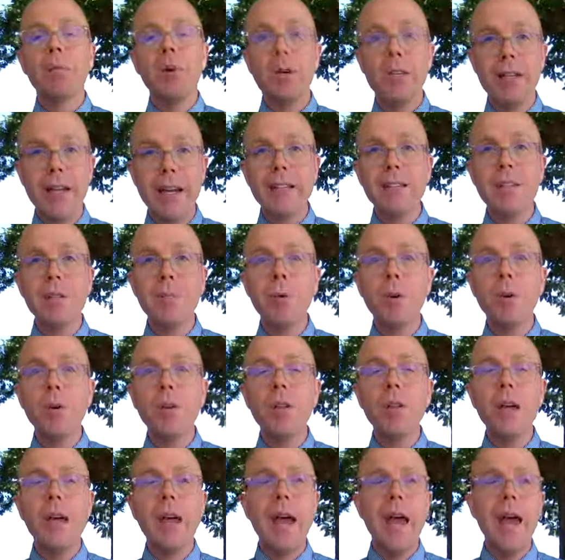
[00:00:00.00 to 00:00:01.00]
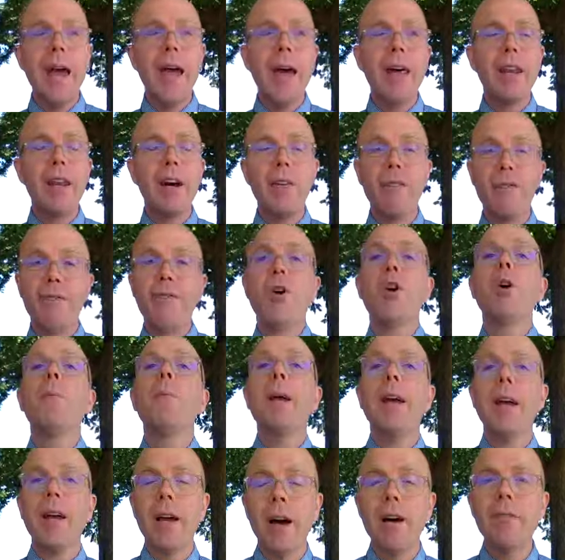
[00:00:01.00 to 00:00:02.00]
predictable and
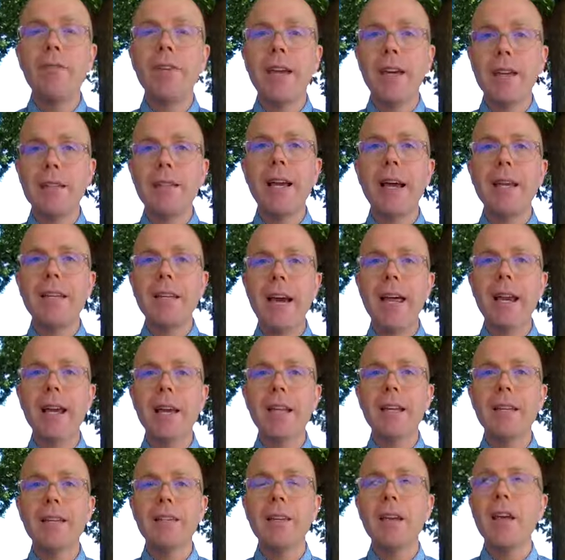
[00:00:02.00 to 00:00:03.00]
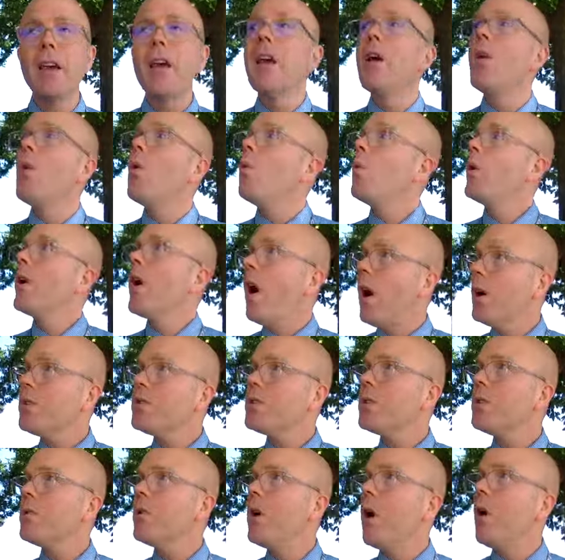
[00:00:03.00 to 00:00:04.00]
affirming of kids' identities. We
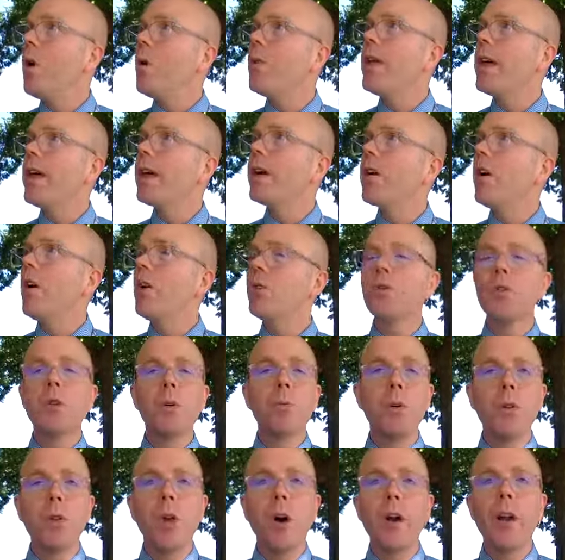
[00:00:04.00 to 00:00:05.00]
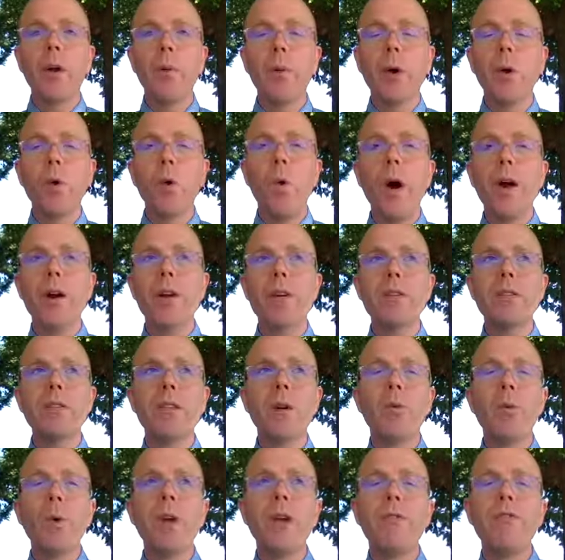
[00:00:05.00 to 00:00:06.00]
also know that a culture of belonging requires
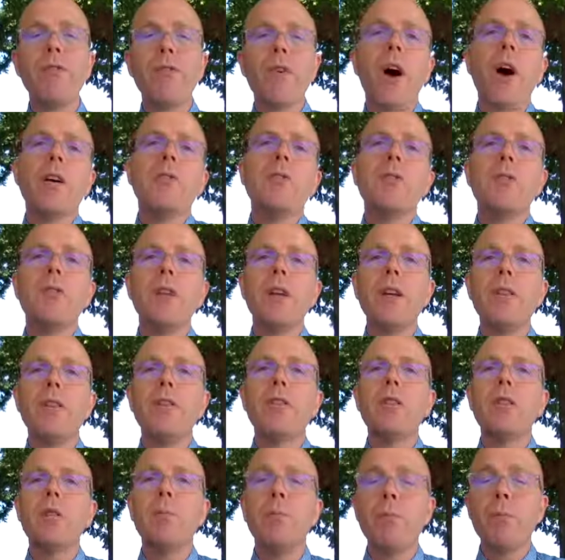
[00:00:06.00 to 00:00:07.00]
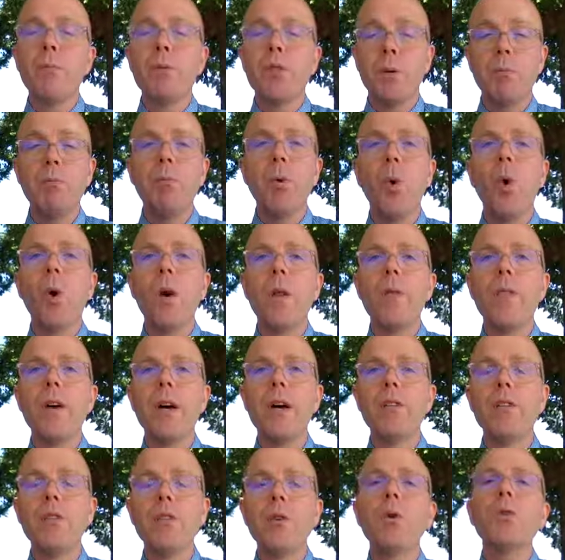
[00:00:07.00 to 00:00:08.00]
that we foster and su- support
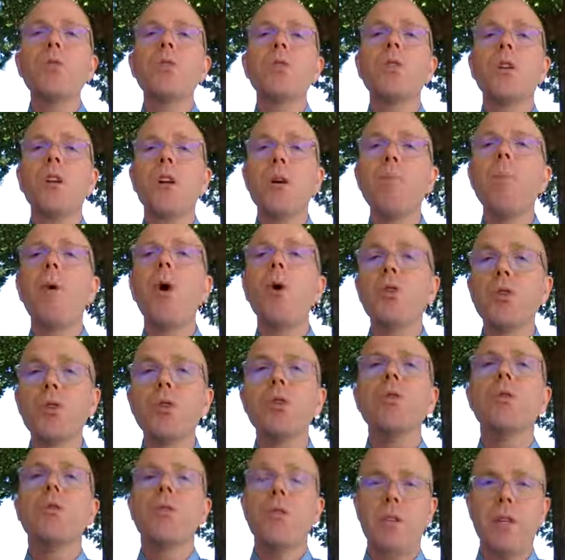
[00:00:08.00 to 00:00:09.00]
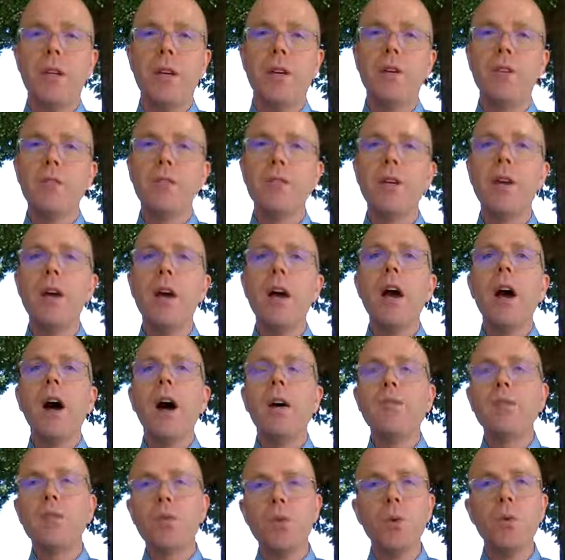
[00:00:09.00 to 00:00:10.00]
the social and emotional skills
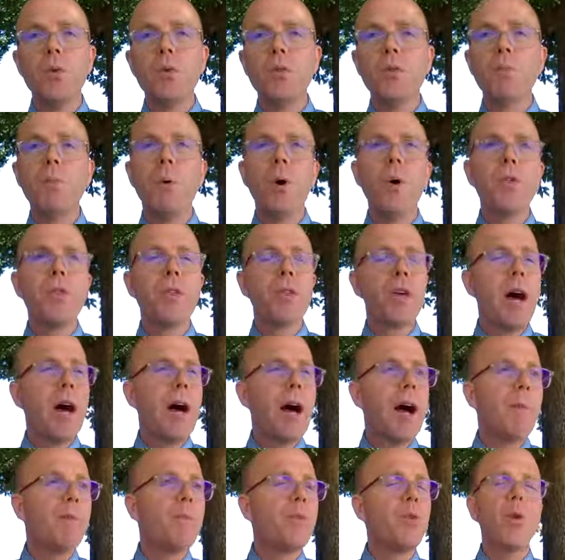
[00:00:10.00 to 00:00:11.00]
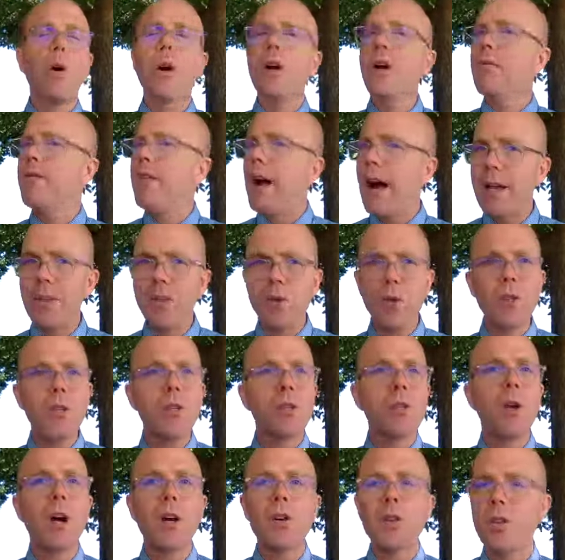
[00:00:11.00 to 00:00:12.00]
of students, both uh, through our advisory
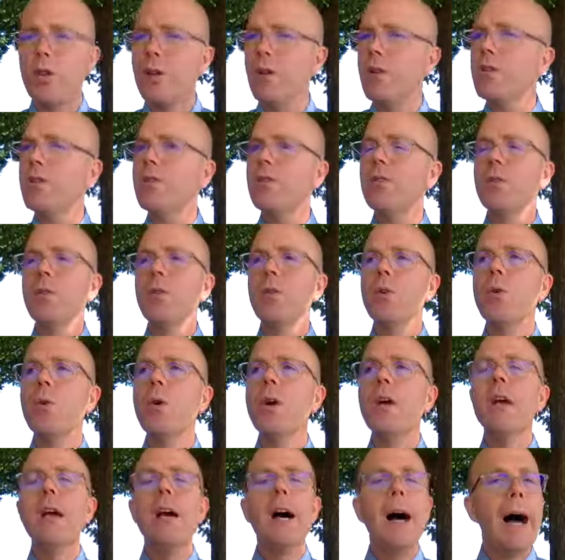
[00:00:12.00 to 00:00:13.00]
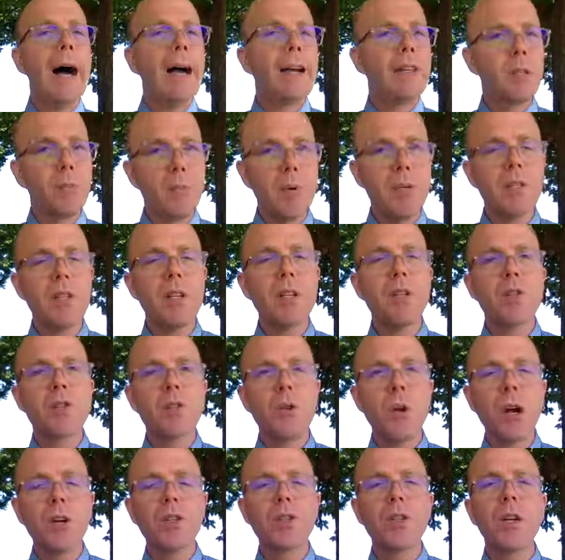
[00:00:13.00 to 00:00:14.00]
structures, through uh, explicit
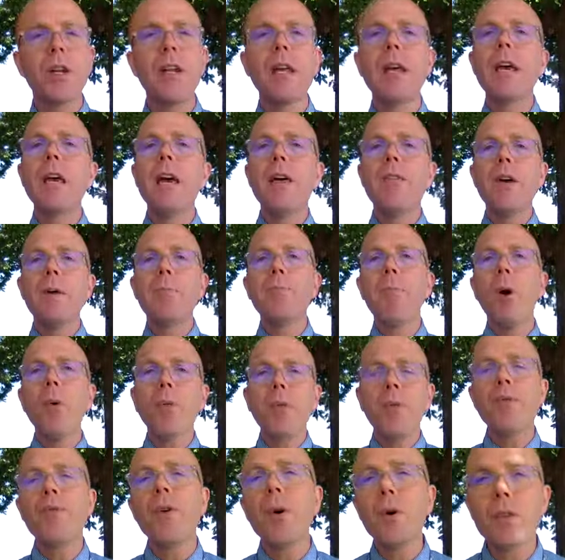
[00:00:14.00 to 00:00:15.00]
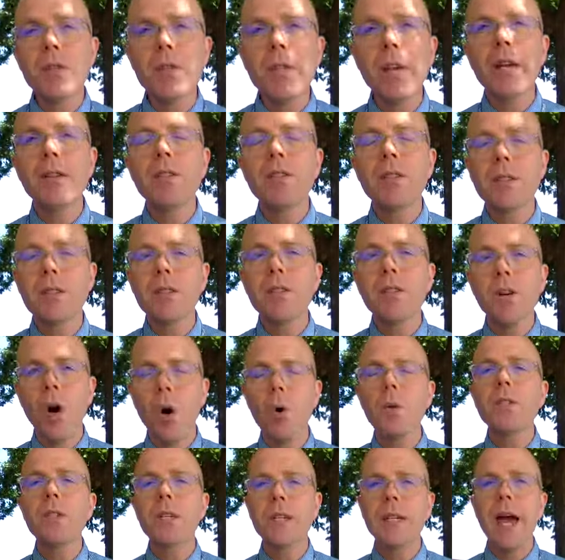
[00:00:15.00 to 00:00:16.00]
instruction. That both of those things
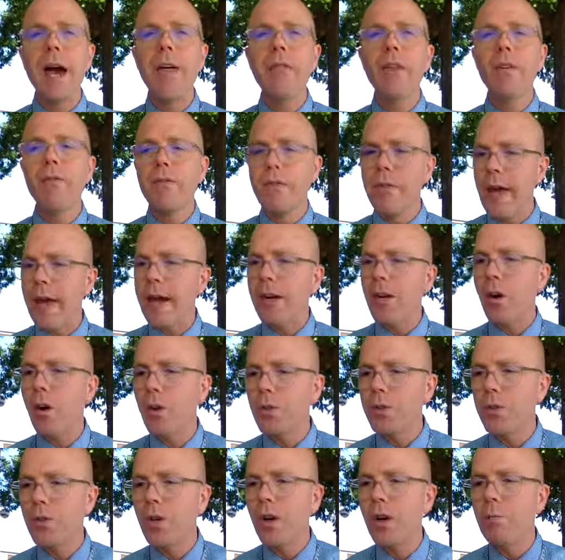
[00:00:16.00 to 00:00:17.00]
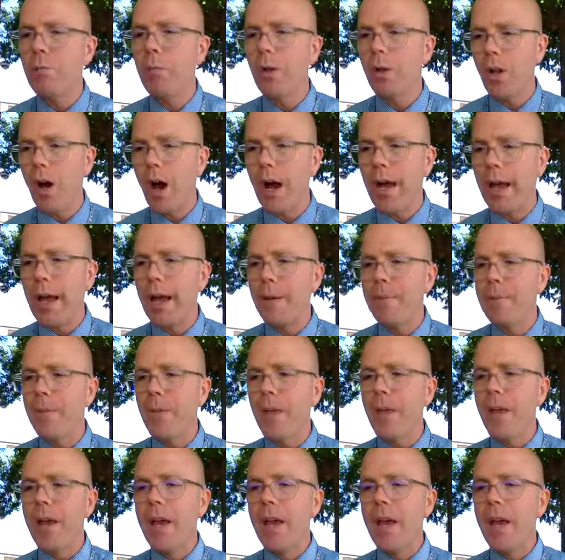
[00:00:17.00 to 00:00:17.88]
go together for that culture of belonging.